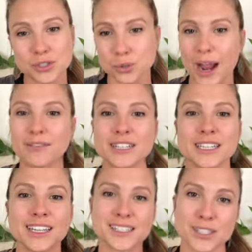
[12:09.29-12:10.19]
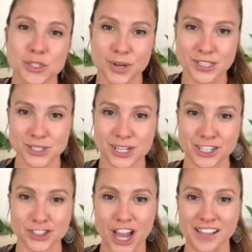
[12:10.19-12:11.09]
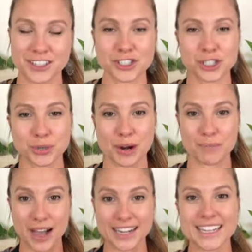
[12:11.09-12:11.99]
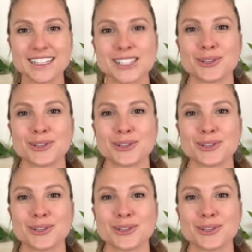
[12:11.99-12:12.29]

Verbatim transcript: traveling is a stressor and a challenge to our bodies.